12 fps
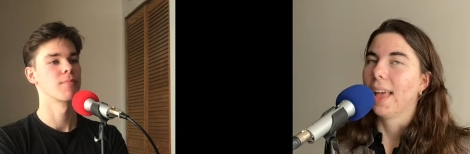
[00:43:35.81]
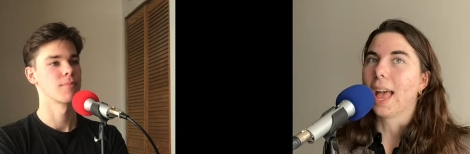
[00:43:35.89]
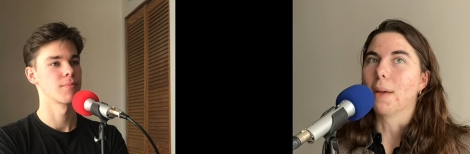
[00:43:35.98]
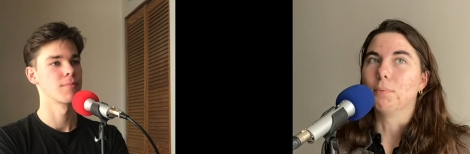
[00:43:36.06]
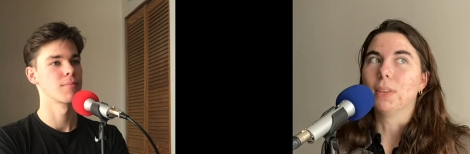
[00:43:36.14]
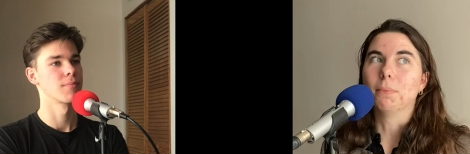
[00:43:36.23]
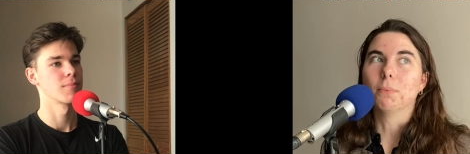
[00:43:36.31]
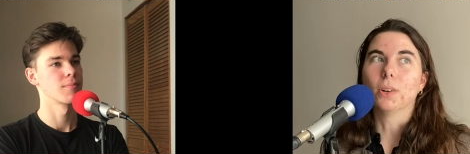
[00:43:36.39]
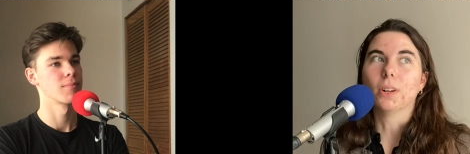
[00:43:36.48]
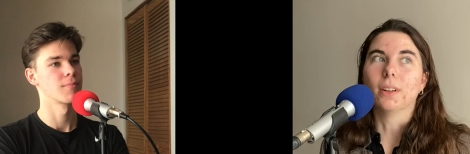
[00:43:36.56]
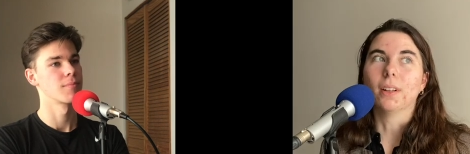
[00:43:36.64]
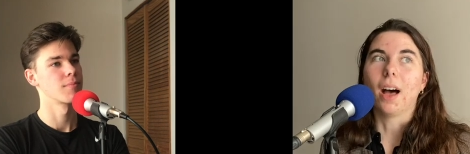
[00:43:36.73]
Speaker 1: and
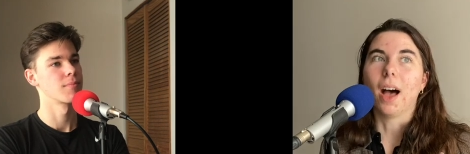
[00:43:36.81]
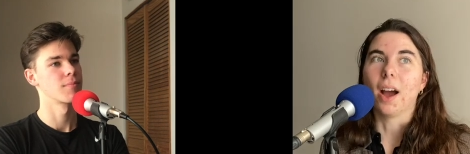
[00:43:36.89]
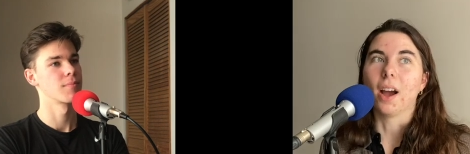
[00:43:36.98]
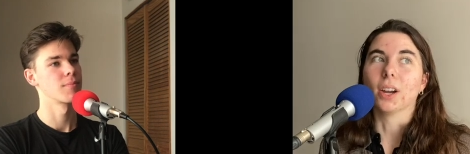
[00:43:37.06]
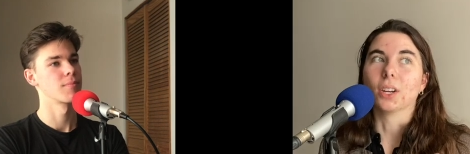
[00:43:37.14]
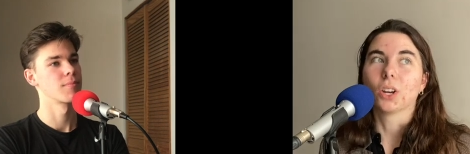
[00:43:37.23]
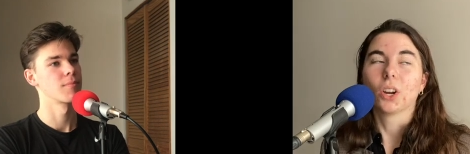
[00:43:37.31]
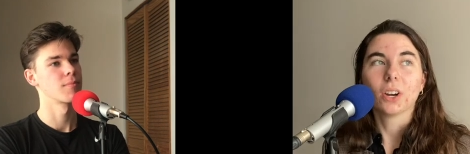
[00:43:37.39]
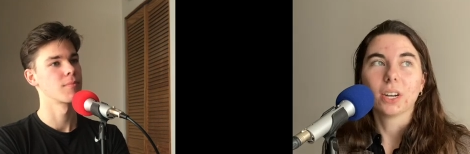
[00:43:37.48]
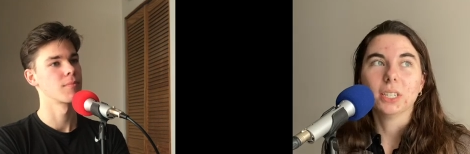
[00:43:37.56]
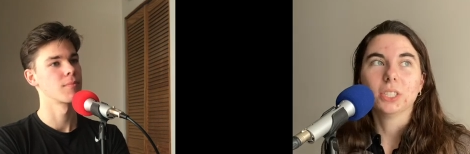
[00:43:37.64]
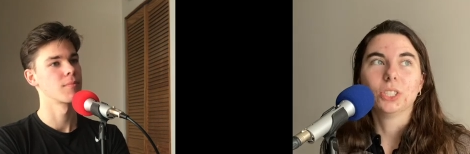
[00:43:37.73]
people are
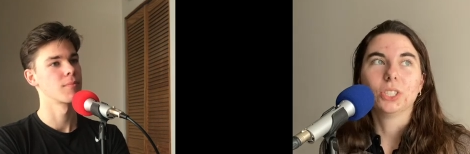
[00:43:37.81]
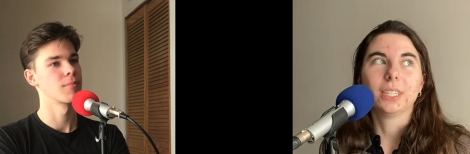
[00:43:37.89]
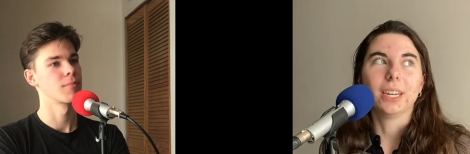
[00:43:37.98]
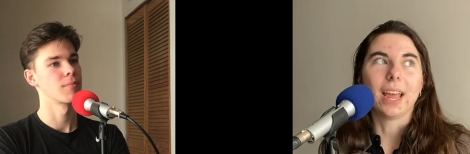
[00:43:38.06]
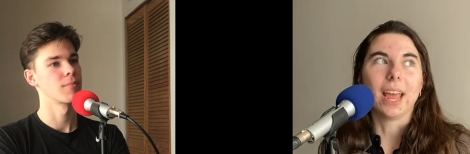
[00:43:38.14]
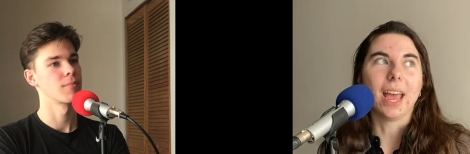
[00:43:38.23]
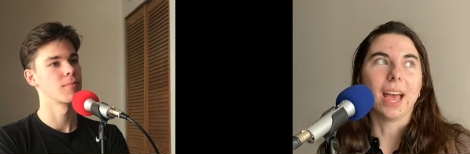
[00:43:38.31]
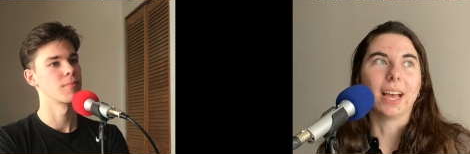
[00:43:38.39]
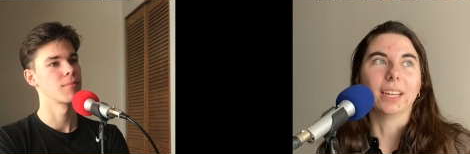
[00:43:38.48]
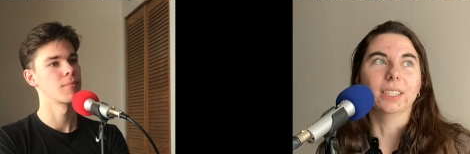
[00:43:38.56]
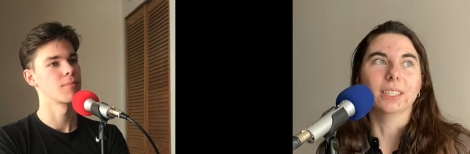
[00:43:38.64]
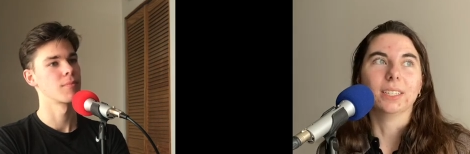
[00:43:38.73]
encouraged
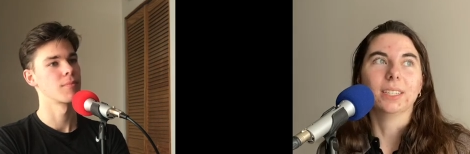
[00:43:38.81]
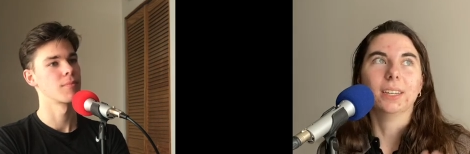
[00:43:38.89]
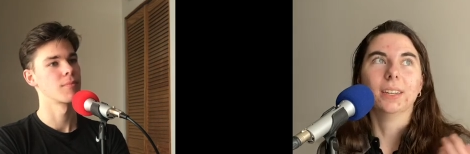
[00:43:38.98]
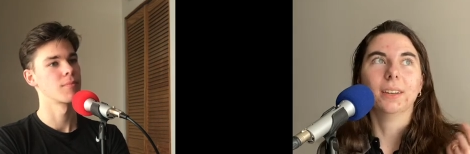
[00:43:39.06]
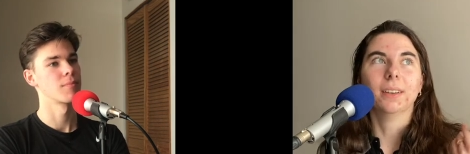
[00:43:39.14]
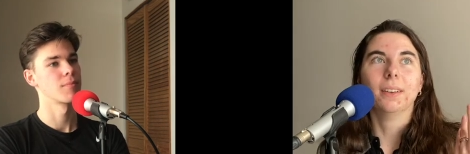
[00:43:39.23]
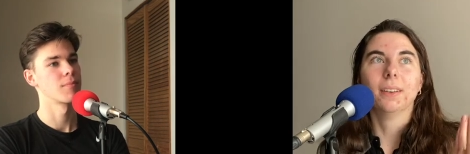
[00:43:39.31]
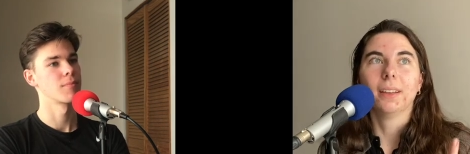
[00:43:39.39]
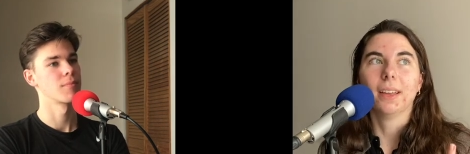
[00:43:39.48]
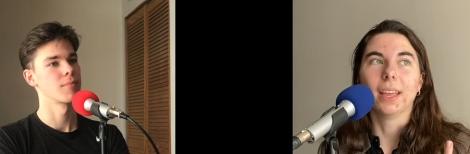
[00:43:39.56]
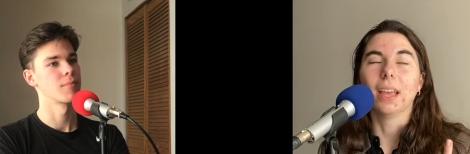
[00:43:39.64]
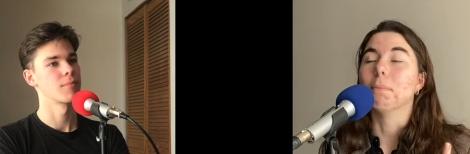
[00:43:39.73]
and
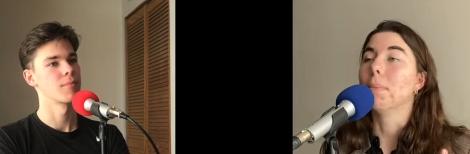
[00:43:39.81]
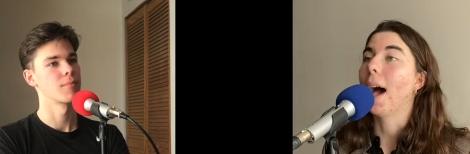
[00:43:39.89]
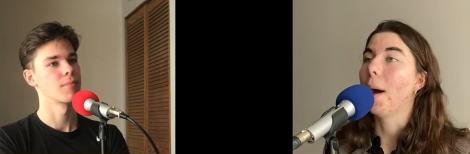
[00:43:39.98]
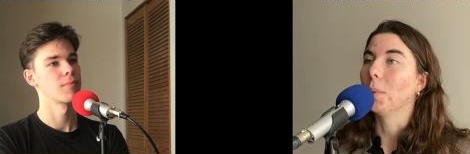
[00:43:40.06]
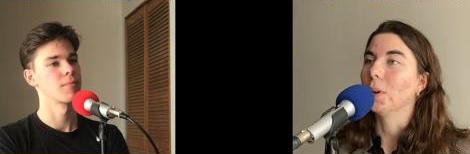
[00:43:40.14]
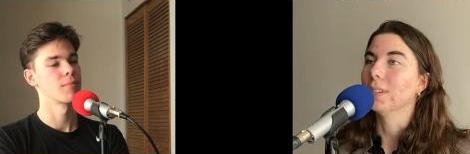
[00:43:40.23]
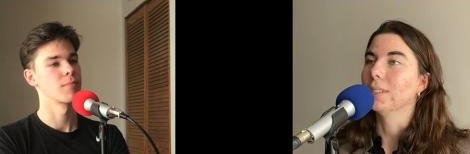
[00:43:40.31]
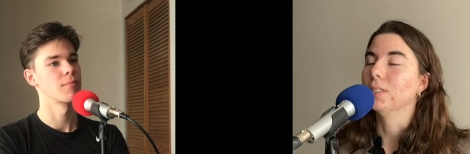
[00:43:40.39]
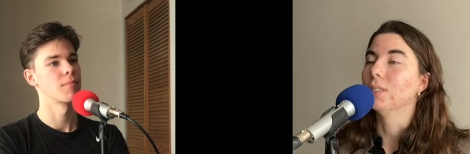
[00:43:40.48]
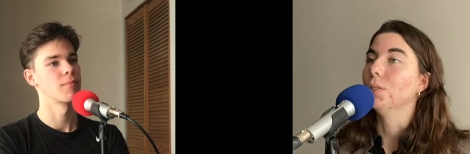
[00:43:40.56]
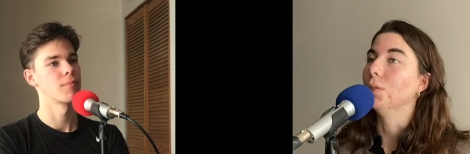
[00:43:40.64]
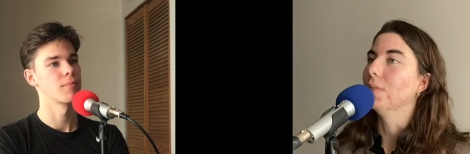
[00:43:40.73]
empowered
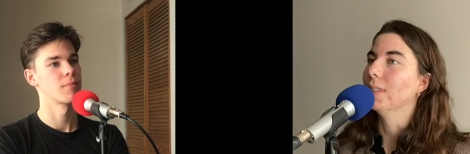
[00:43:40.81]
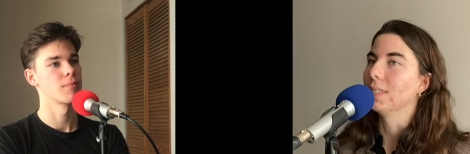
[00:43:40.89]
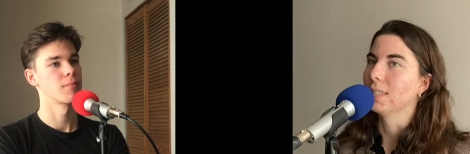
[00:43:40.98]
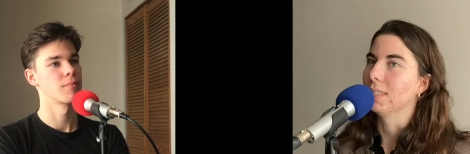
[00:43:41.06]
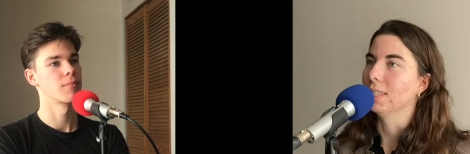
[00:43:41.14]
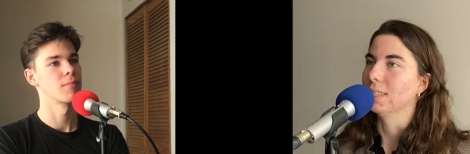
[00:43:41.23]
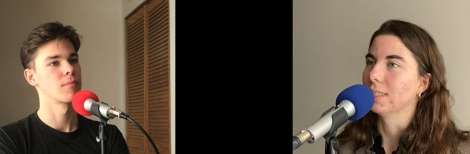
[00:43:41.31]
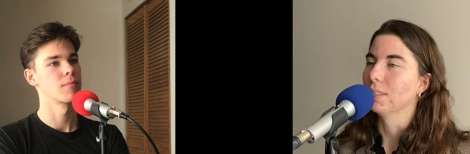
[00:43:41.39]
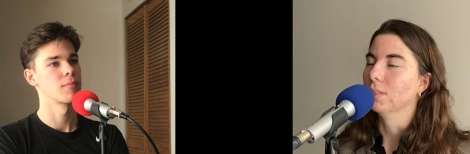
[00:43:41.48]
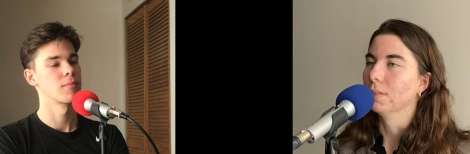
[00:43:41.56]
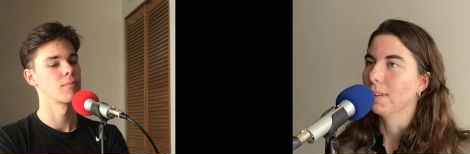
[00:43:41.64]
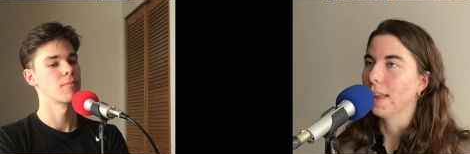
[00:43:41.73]
to visit these
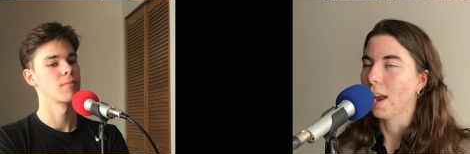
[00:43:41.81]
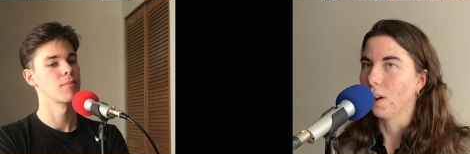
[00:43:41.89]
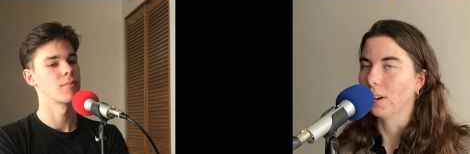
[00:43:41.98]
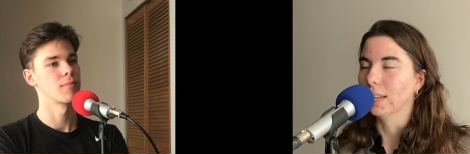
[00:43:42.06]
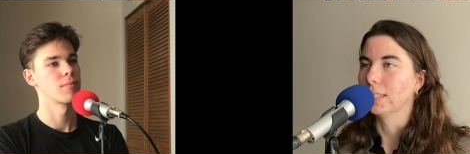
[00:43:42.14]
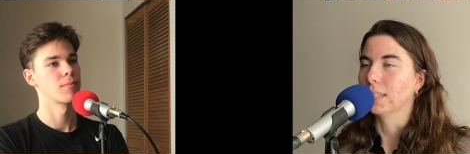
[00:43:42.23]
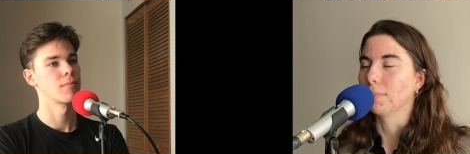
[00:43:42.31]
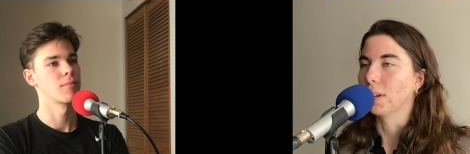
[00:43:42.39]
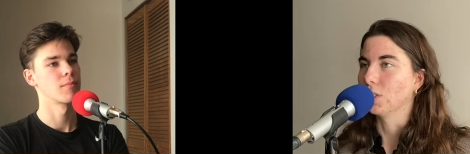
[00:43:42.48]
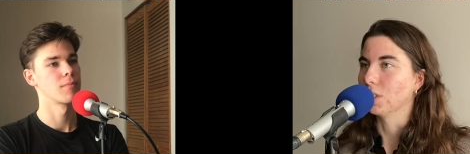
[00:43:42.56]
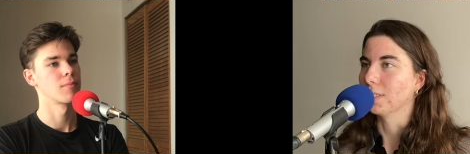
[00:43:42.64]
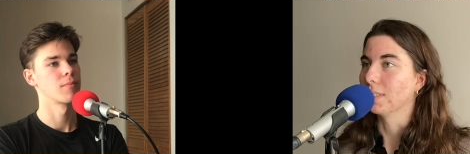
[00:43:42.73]
areas as
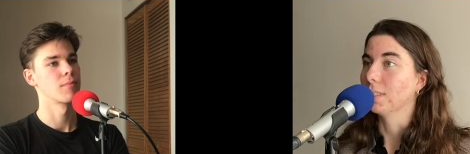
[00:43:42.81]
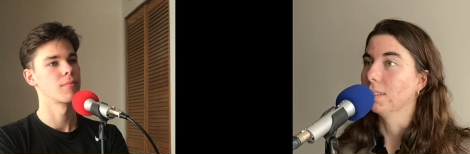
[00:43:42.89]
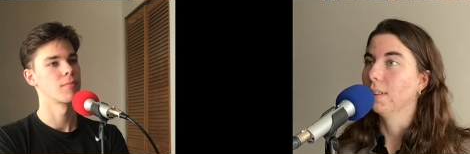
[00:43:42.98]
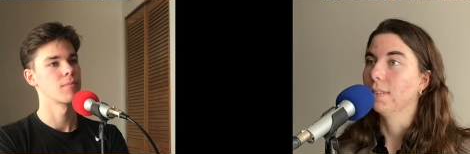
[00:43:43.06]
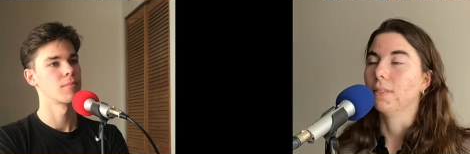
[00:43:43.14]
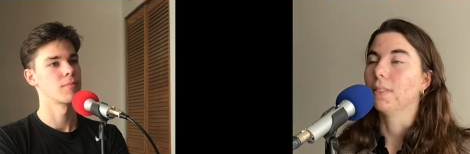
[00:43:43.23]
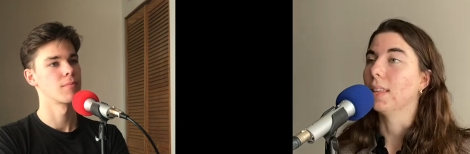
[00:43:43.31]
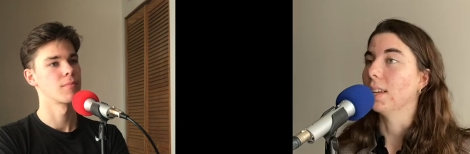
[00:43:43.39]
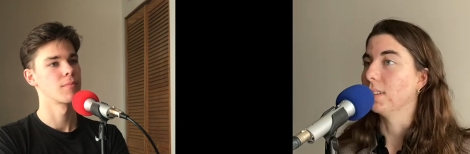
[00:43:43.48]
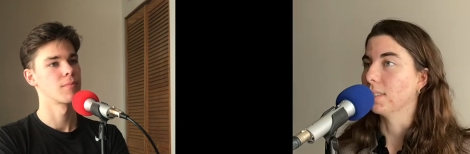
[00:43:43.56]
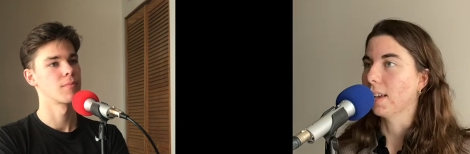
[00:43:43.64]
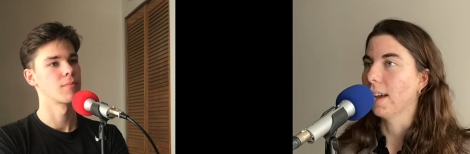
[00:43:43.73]
much as they
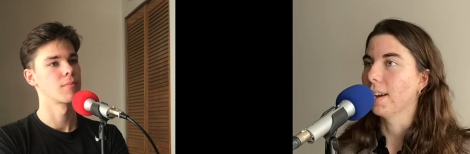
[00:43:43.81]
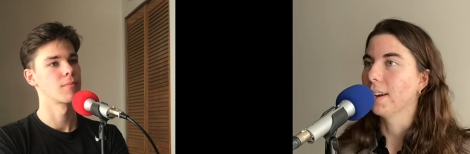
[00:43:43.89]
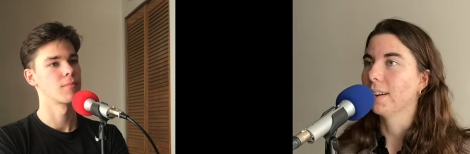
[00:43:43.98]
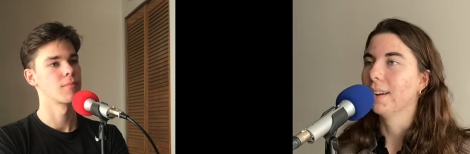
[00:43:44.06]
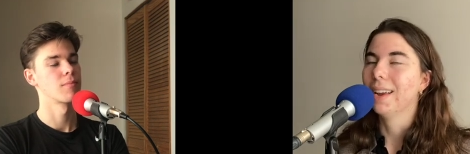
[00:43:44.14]
desire.